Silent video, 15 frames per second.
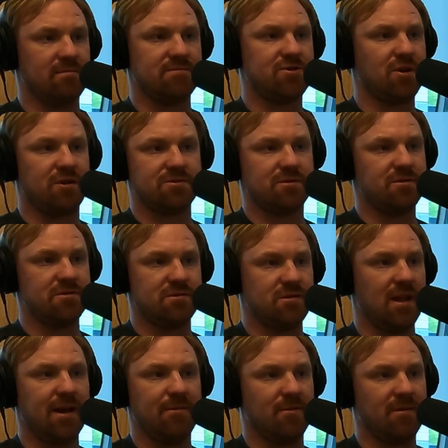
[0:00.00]
chartreuse
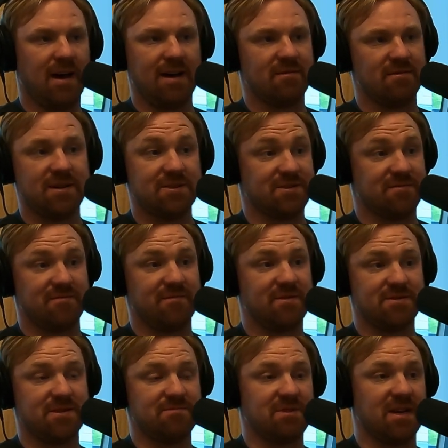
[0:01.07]
label. It
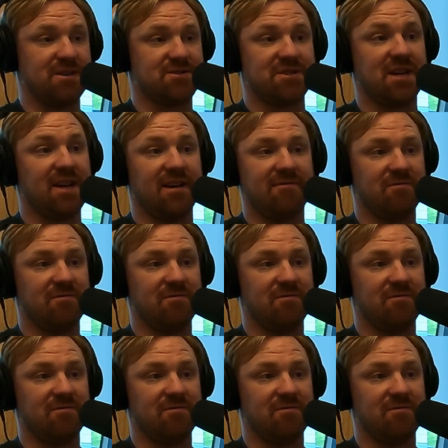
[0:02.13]
seems like there's 10 of them.